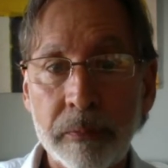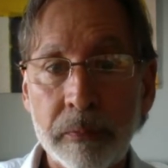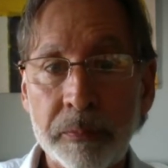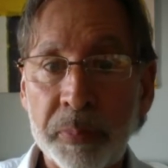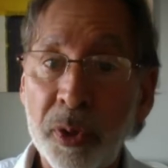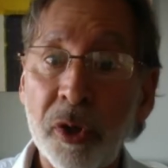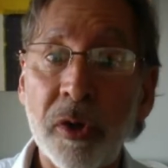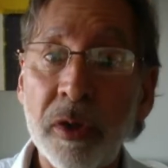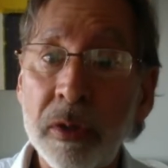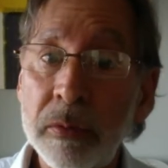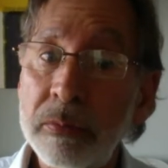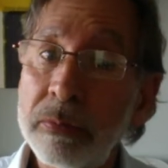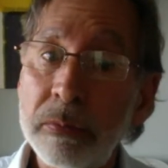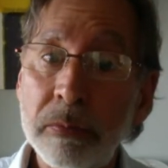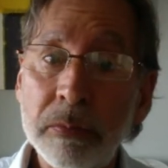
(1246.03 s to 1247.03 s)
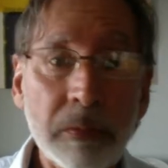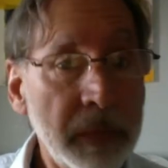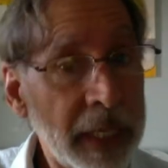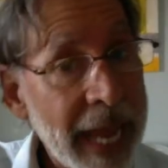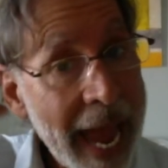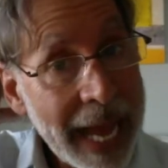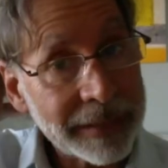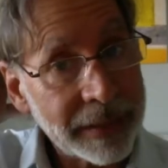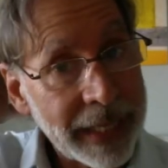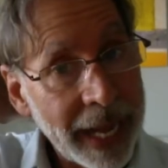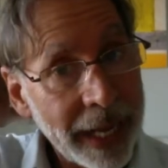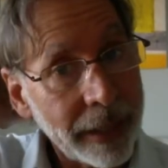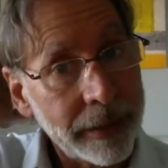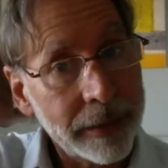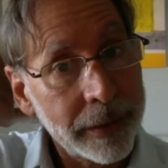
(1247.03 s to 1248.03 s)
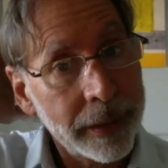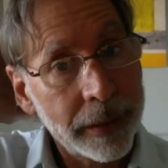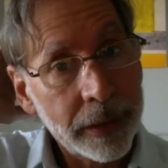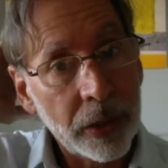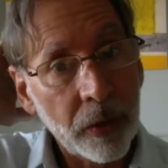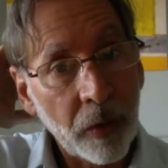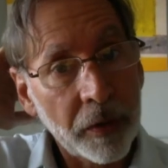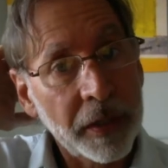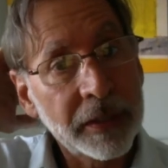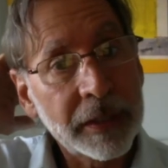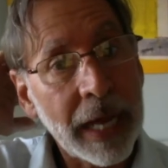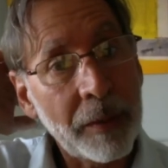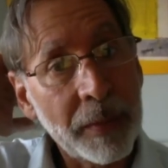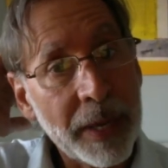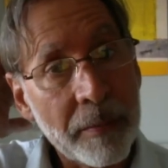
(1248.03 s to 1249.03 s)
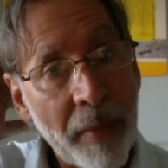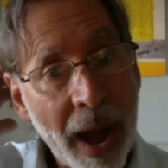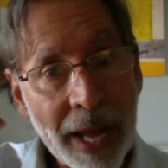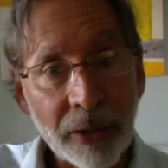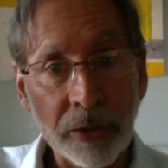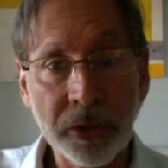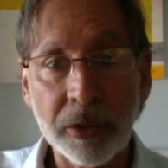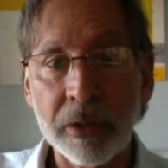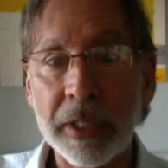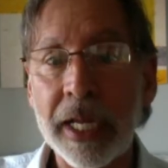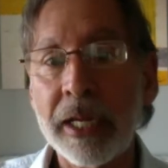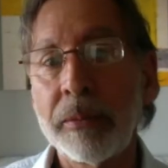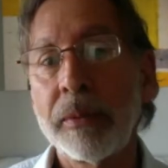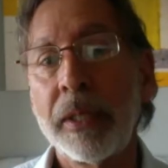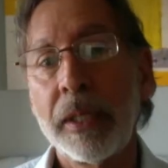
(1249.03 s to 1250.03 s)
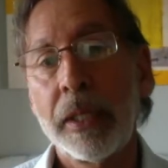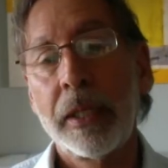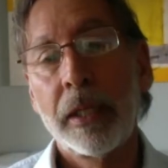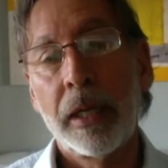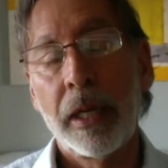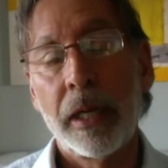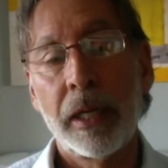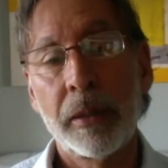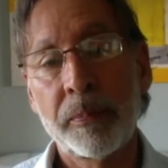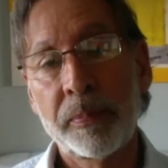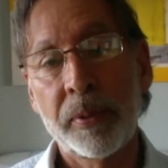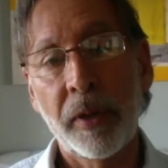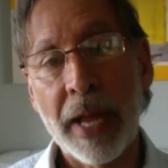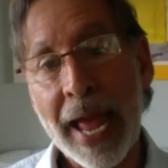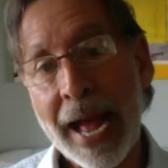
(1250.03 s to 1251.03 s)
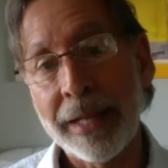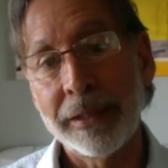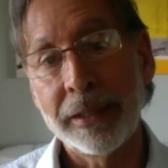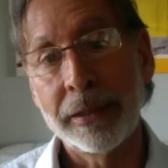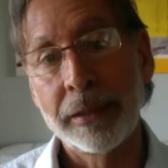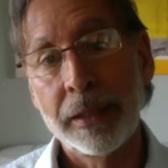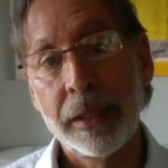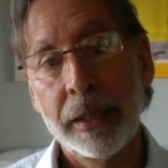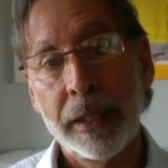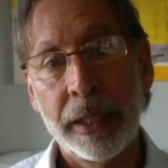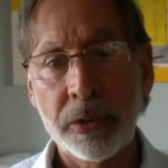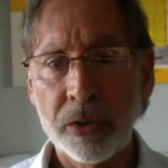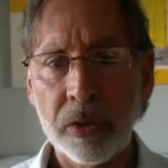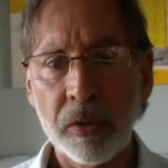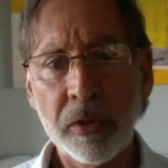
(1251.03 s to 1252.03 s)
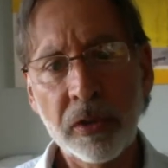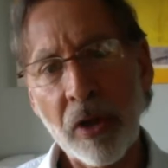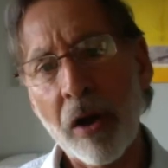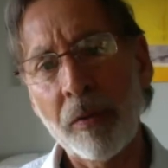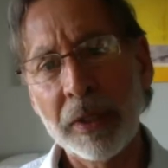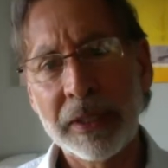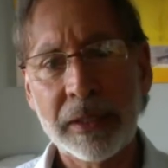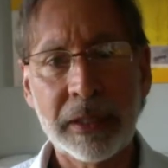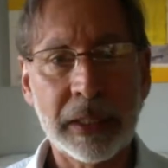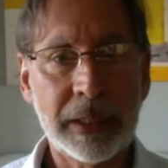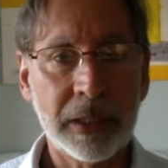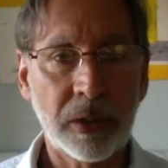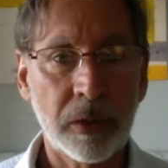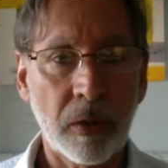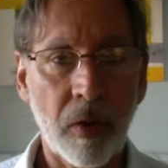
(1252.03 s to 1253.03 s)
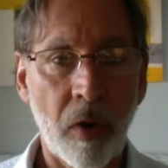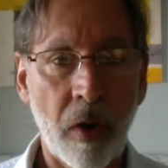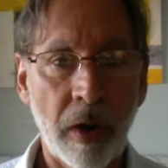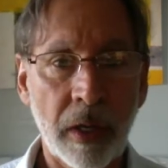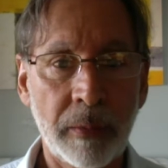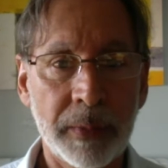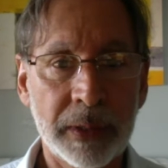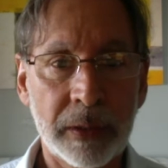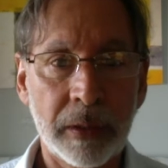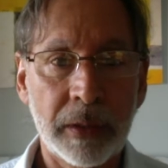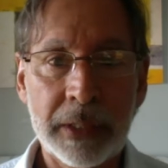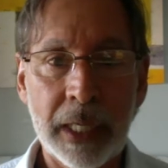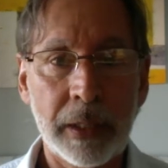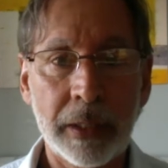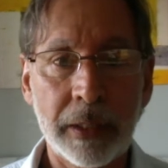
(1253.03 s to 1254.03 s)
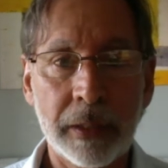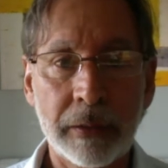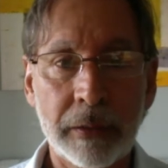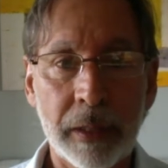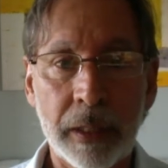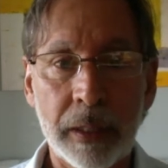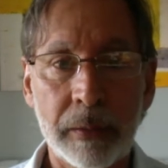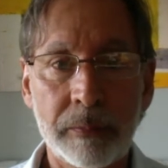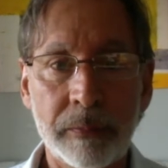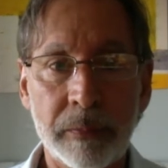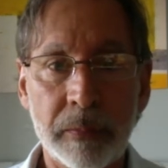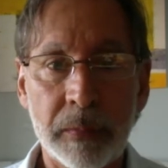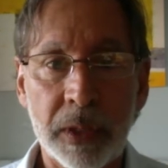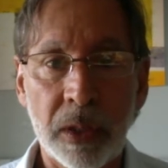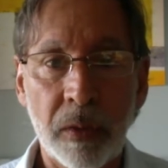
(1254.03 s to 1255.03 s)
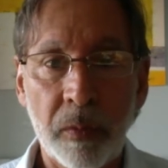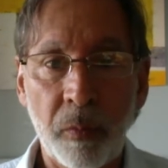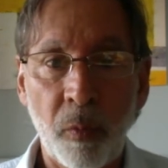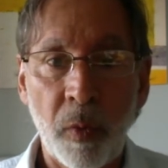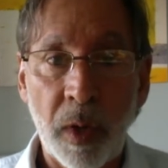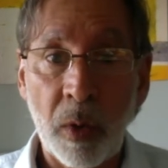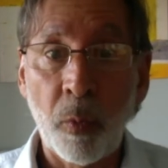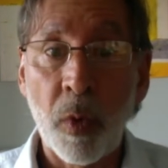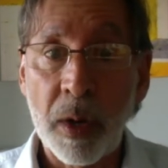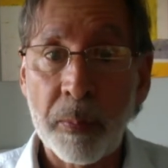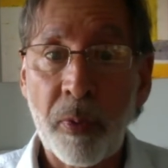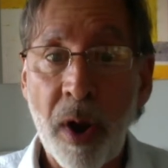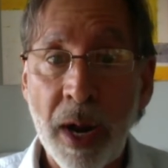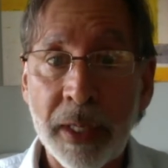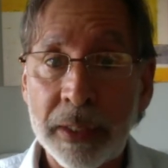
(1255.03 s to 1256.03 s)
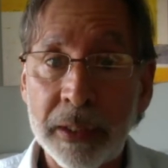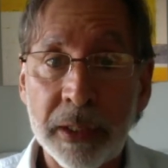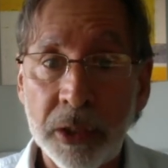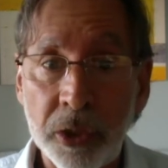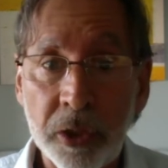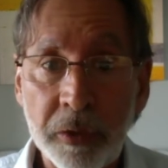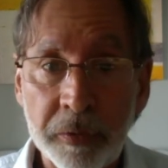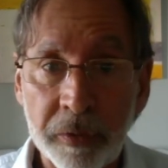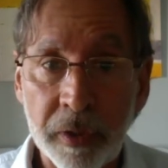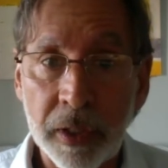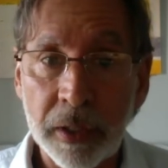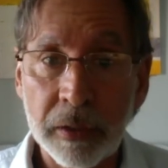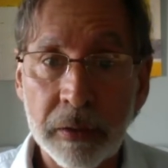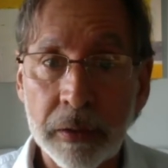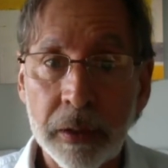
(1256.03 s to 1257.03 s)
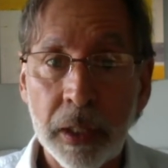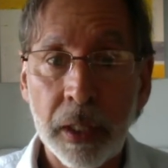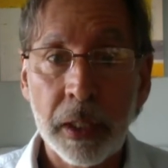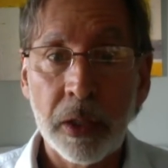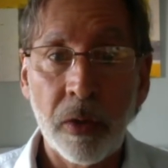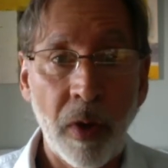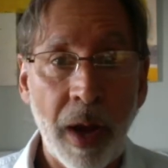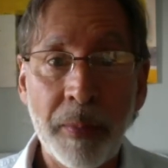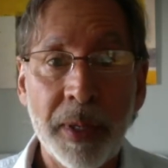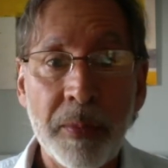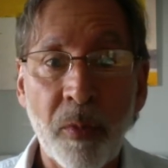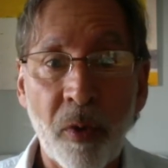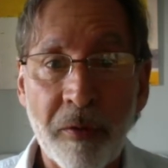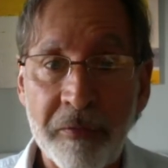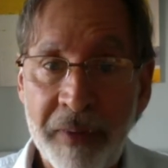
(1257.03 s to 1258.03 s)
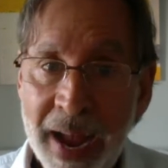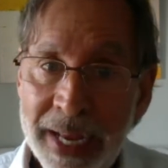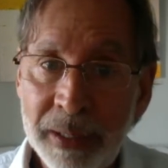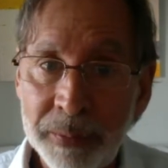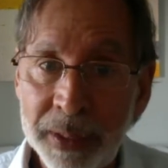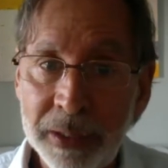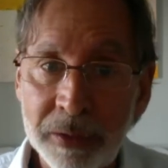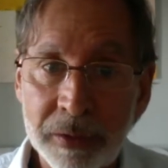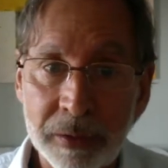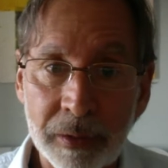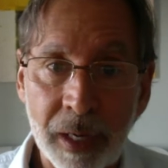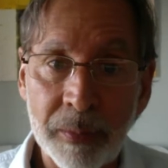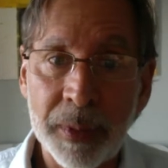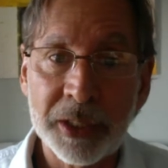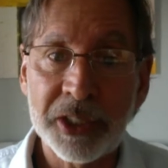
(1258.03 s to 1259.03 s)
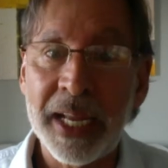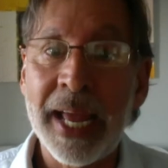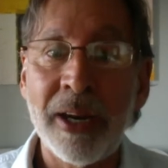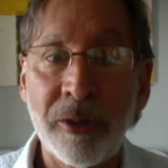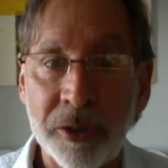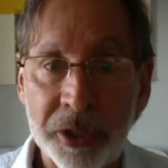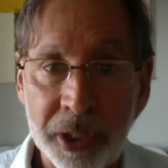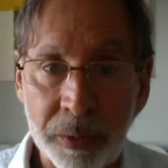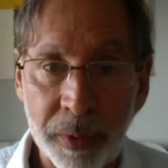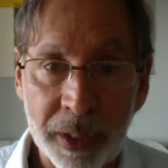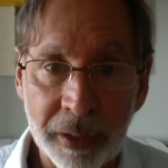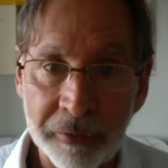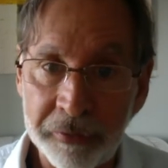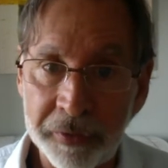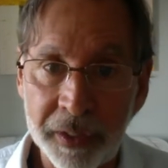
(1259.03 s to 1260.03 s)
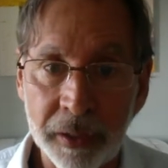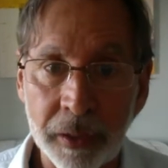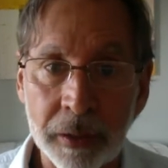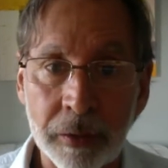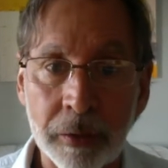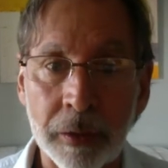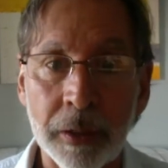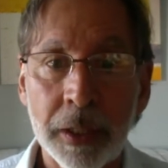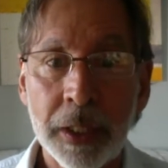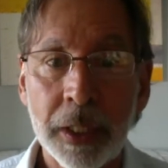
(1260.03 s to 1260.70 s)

per gas tank, or this is how many miles you'll get per gallon. And so there's always statistical arguments that are telling us, what a product can do for us, how many more vitamins or how much energy we can feel, or